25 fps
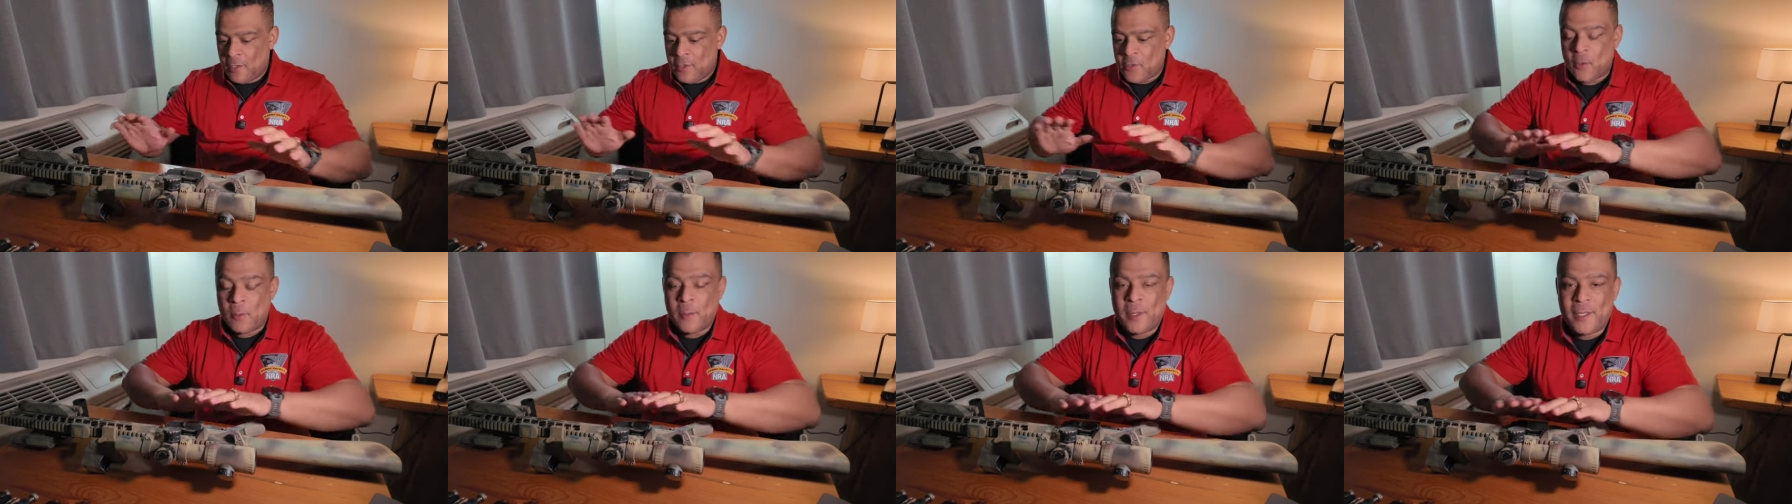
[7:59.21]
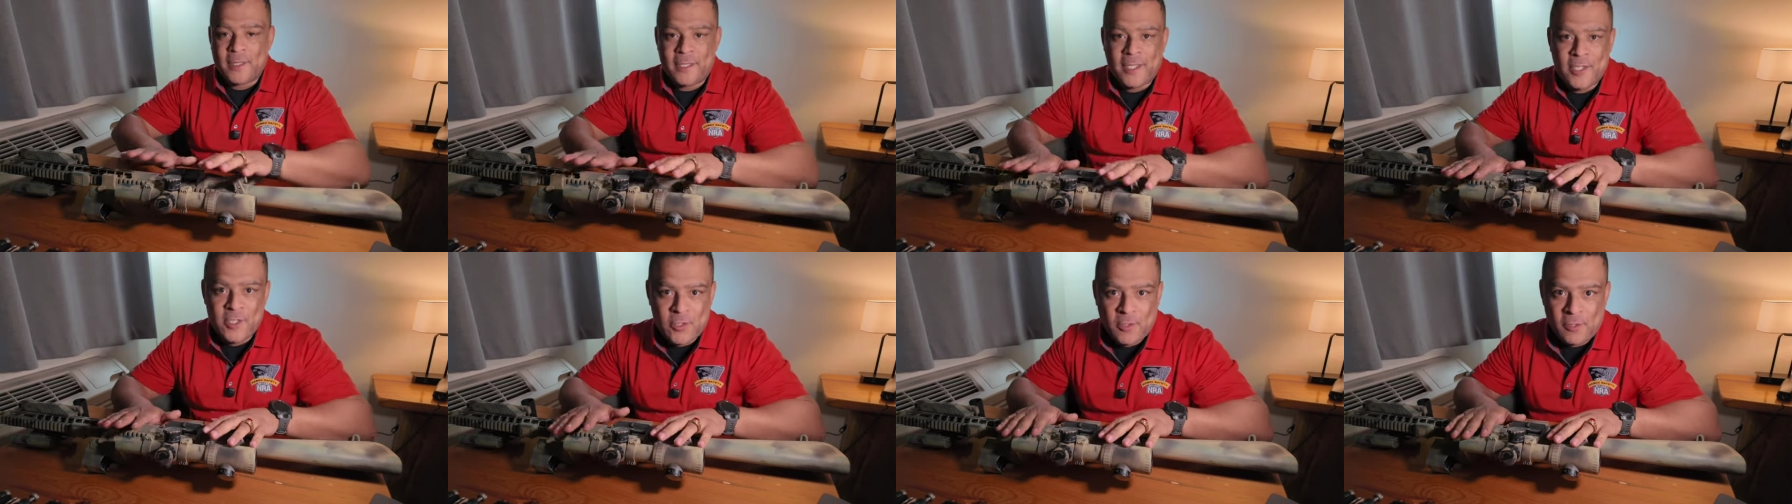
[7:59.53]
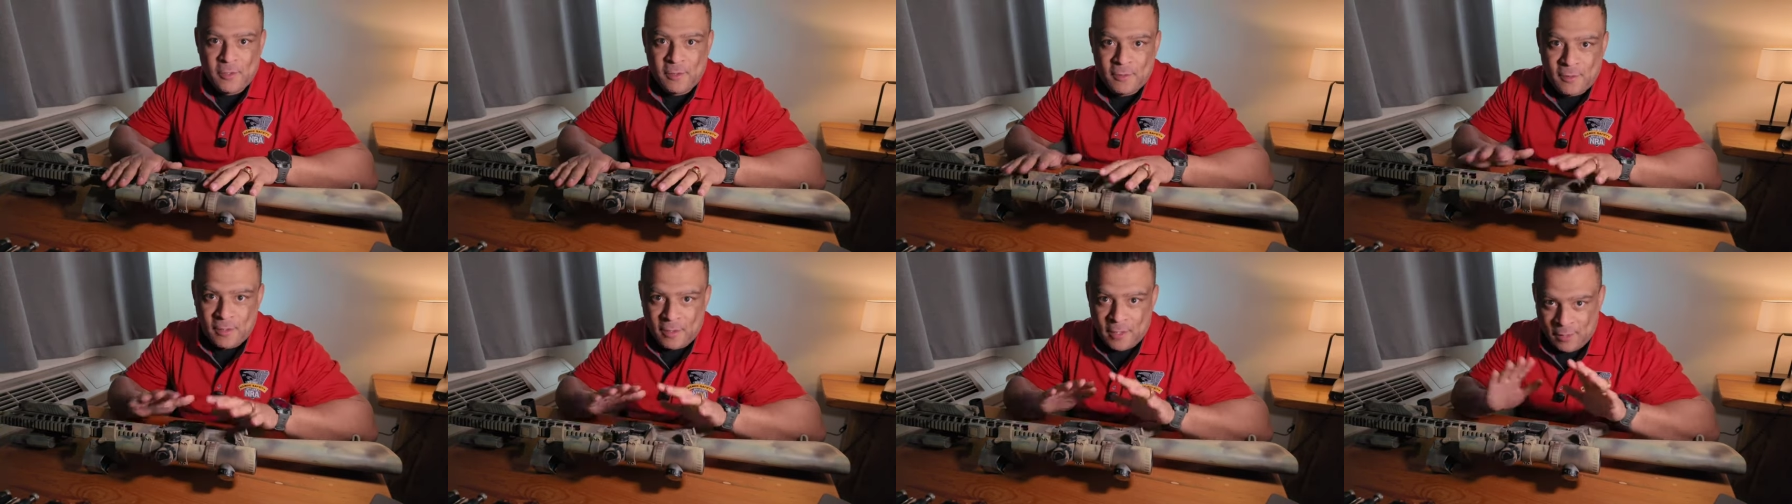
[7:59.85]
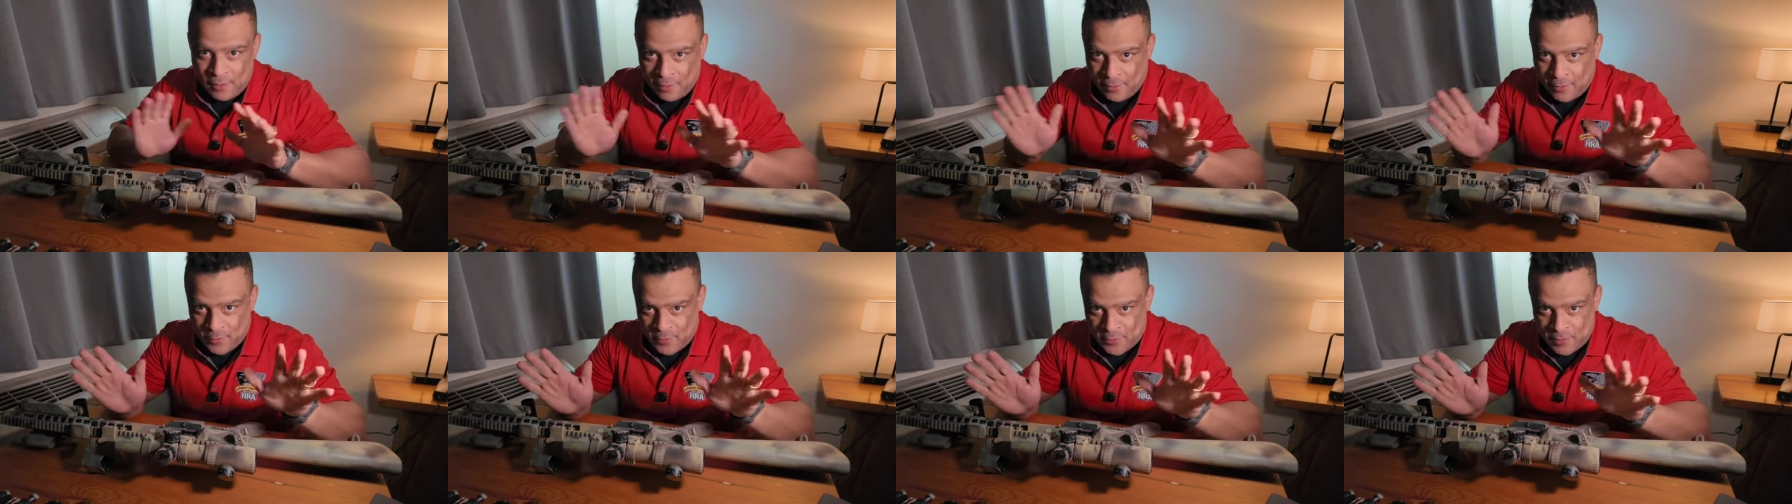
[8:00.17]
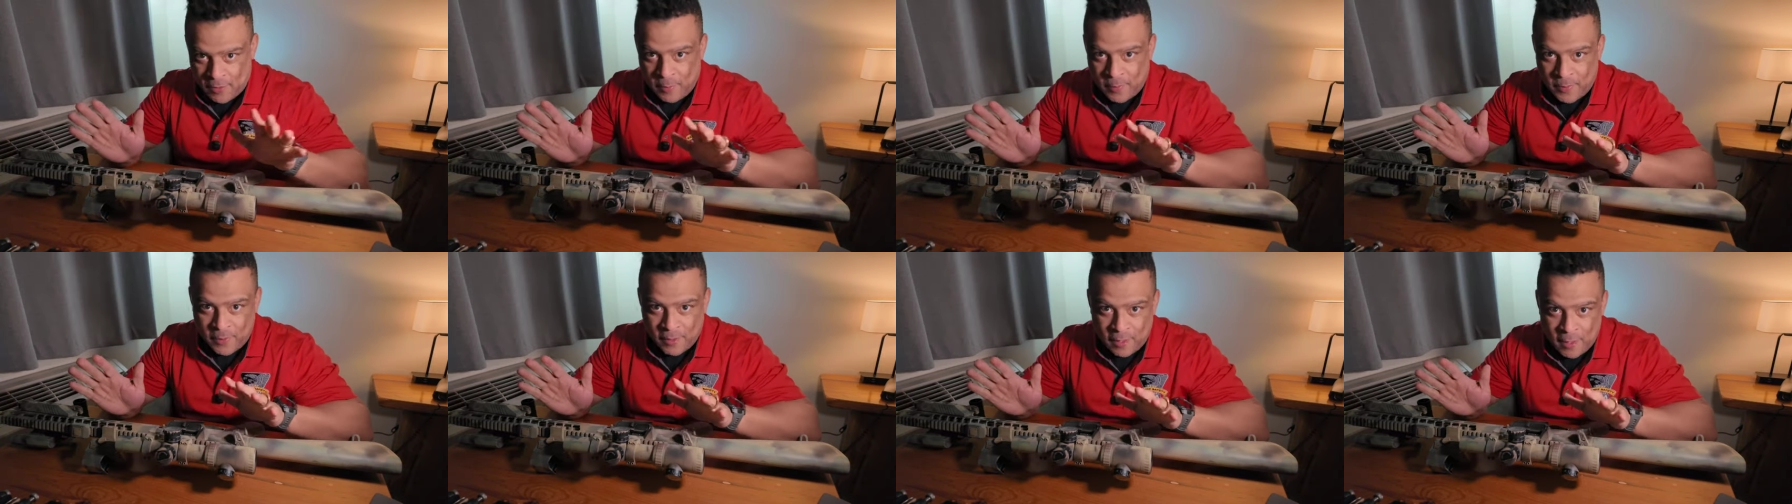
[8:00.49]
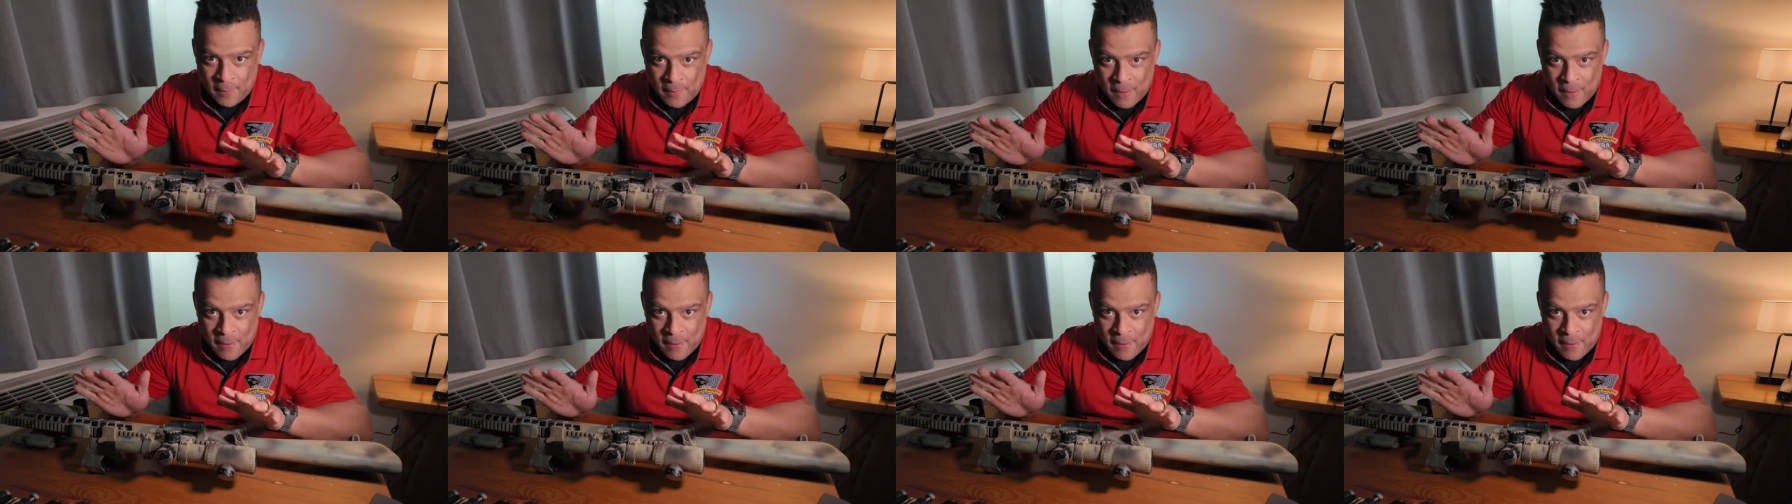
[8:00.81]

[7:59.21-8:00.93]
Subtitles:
So I'm going to teach you a little something